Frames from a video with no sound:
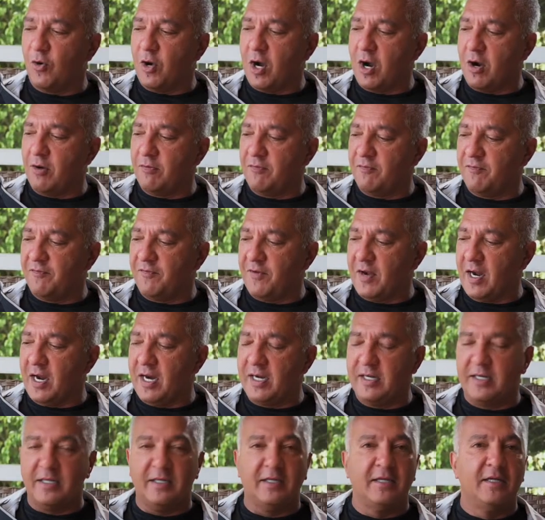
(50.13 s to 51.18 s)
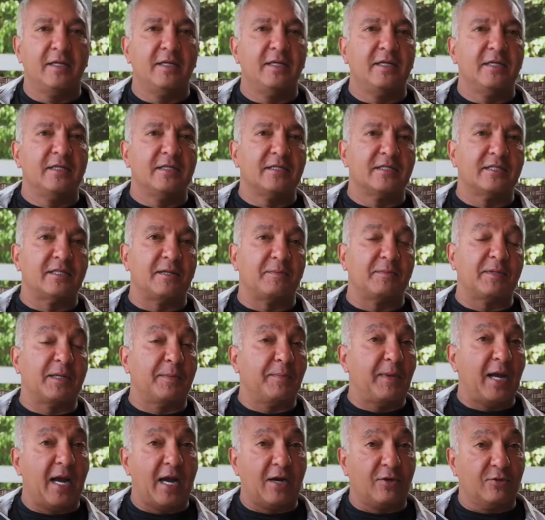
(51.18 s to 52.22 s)
out and find some
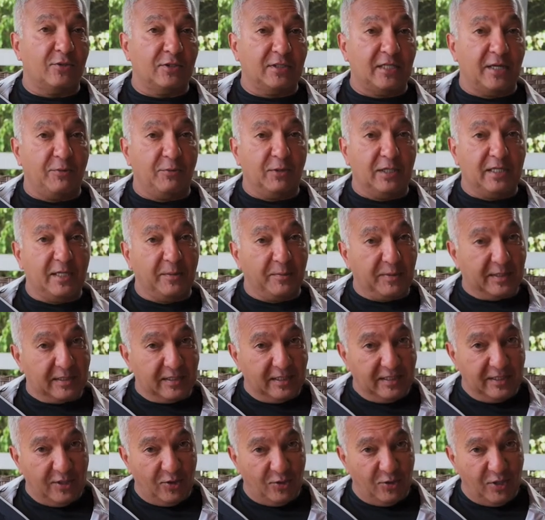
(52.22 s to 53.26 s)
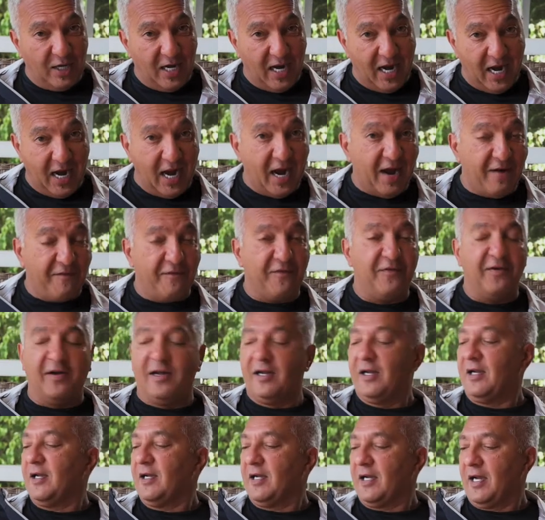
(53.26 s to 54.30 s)
tobaccos that we typically don't have.
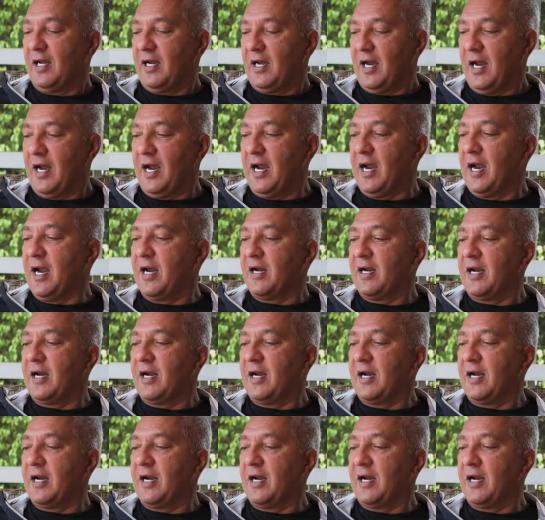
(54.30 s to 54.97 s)
And